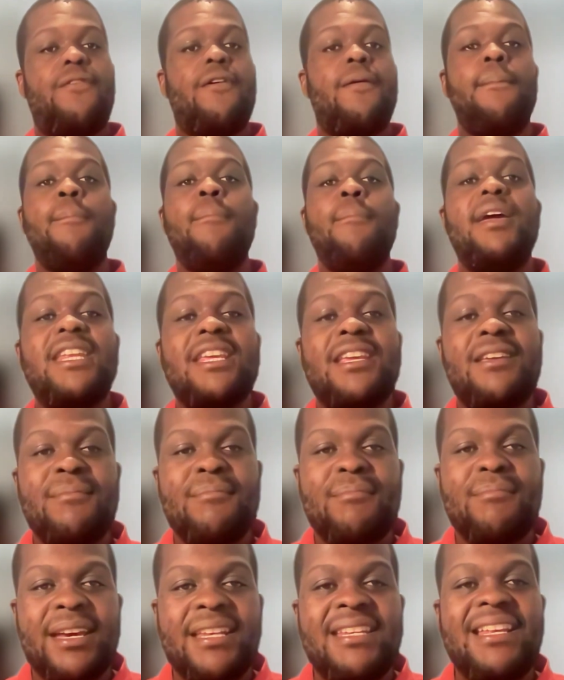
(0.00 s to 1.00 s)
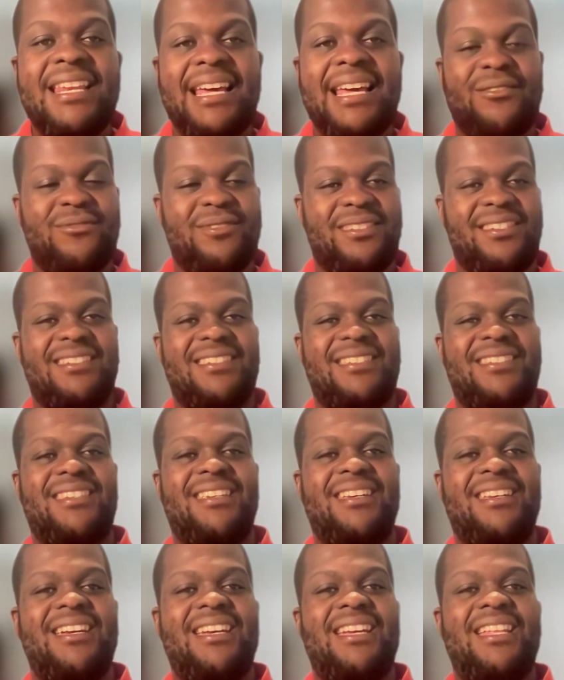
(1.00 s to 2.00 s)
for many, many languages,
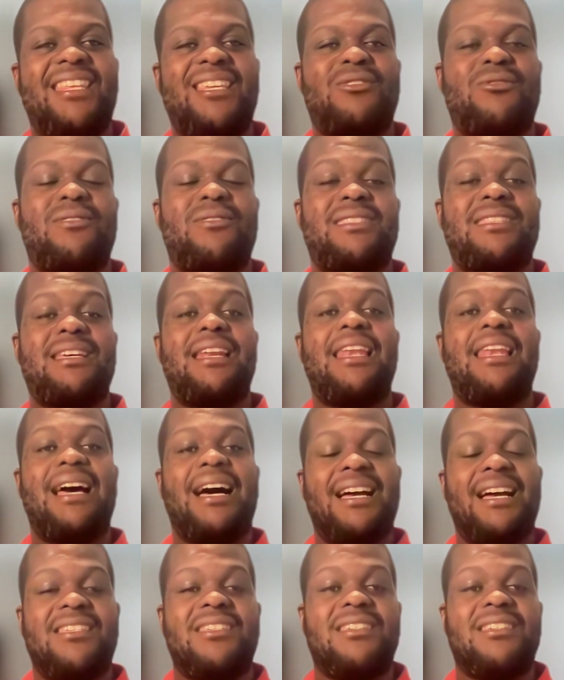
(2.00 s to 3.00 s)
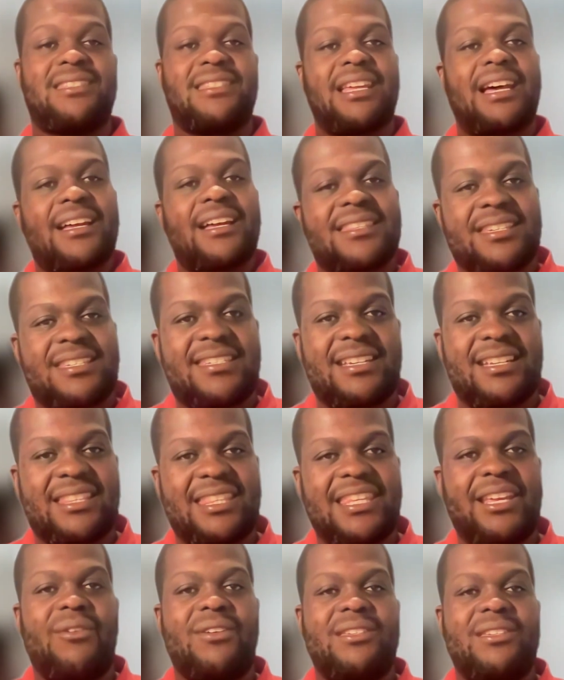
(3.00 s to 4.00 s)
this was the largest data set
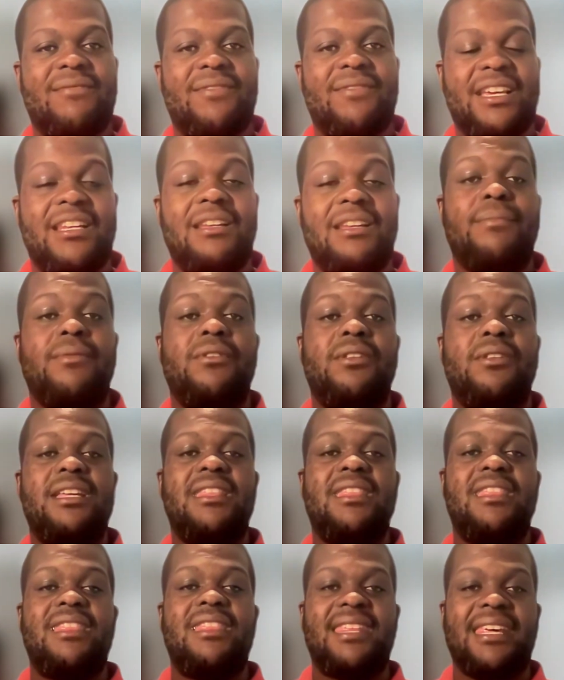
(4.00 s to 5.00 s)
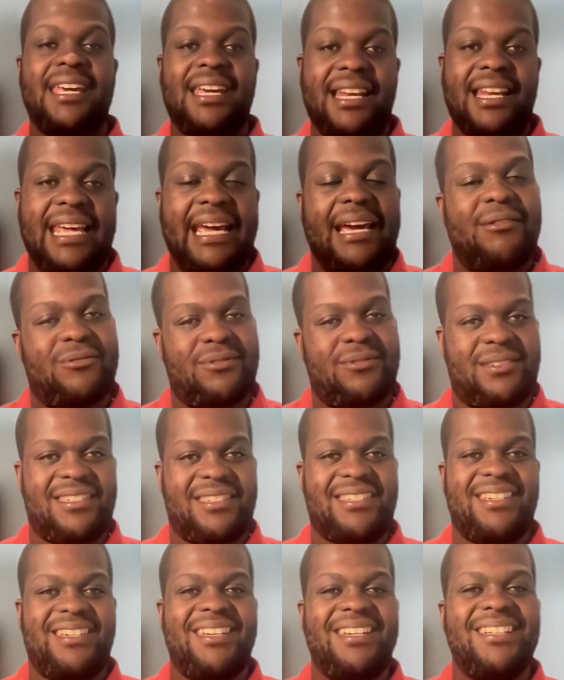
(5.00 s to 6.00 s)
that was available in their
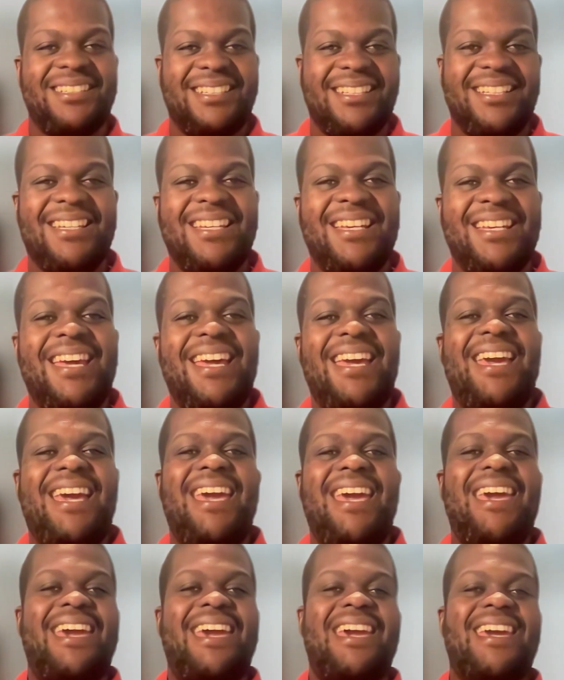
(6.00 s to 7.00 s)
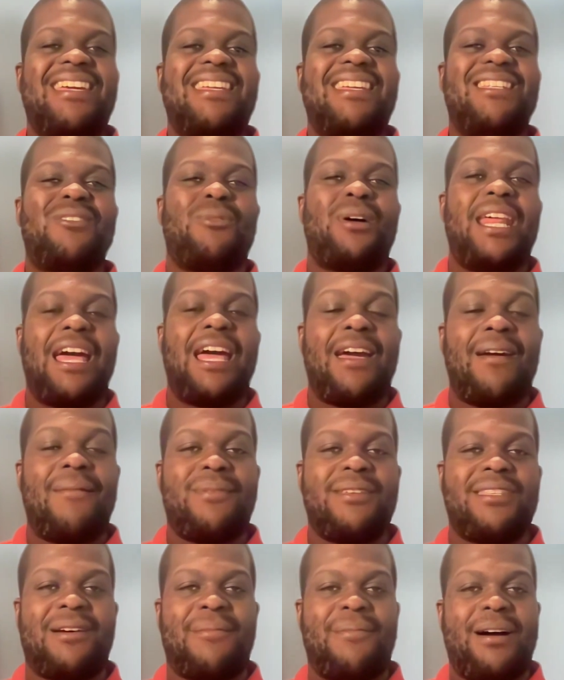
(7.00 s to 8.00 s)
language. And what
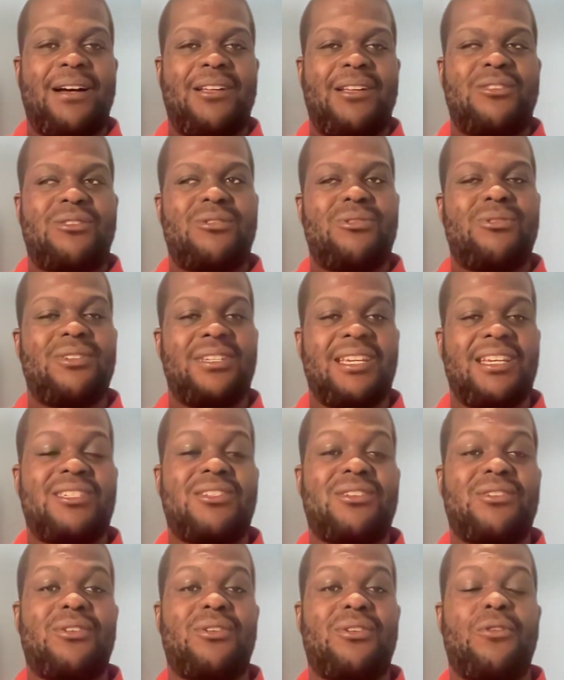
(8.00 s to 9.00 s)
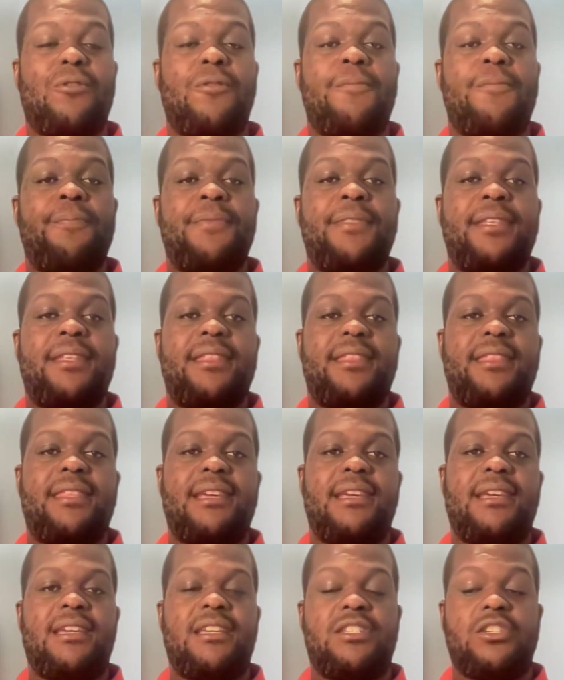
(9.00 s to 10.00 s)
happened about 2 years ago,
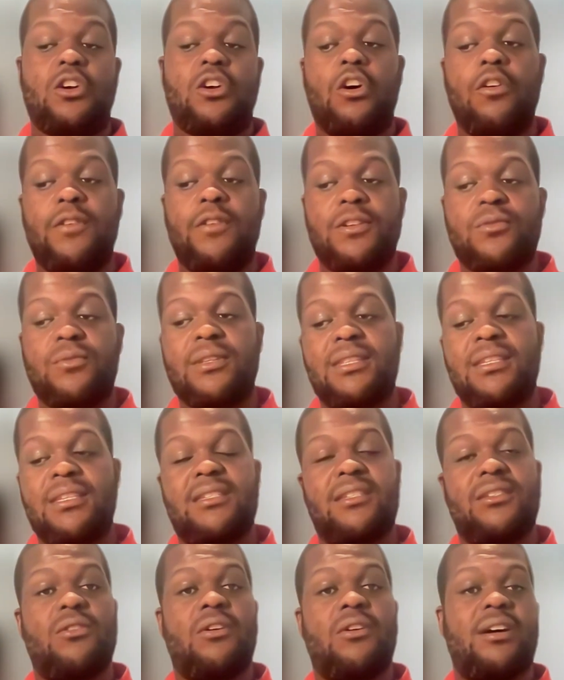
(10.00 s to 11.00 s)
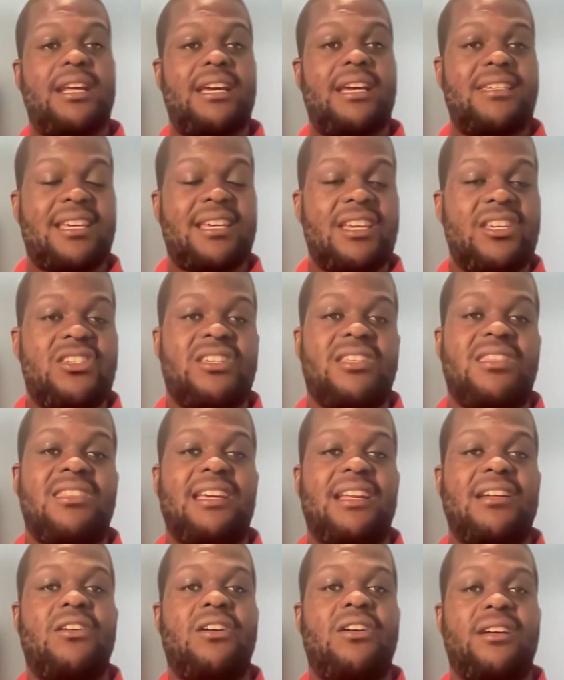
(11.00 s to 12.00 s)
the Jehovah's Witnesses organization
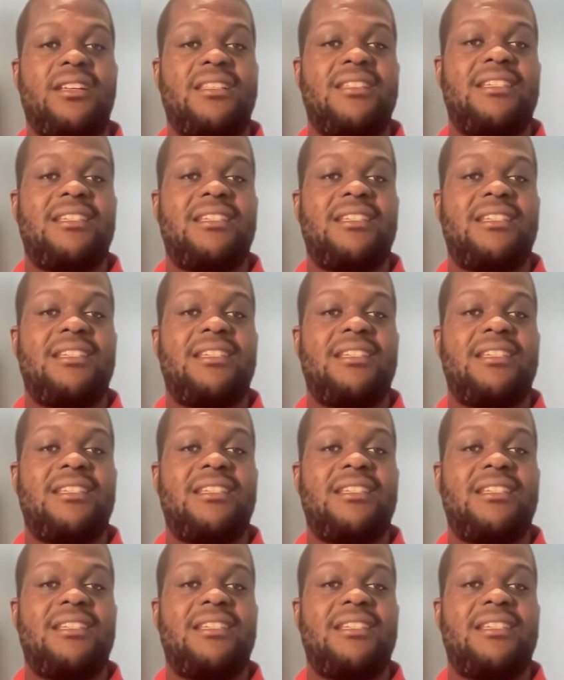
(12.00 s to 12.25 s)
then got in